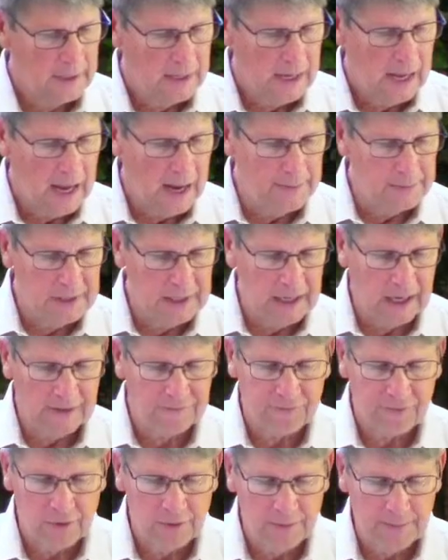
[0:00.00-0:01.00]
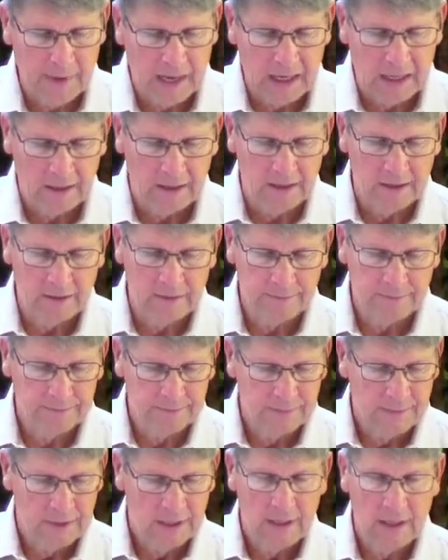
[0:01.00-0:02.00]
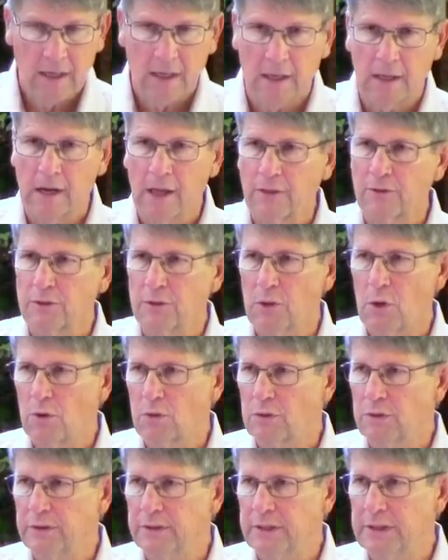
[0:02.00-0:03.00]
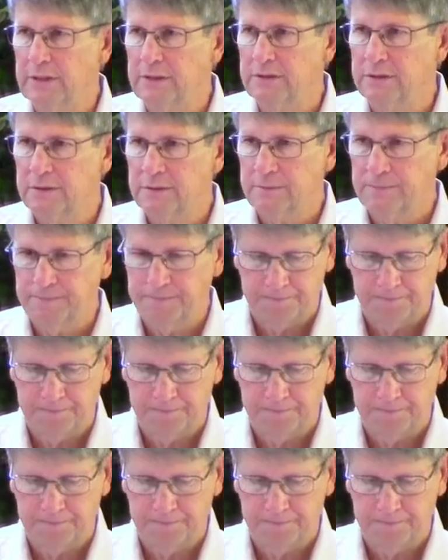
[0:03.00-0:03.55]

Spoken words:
Habitat for Humanity, and other local needs.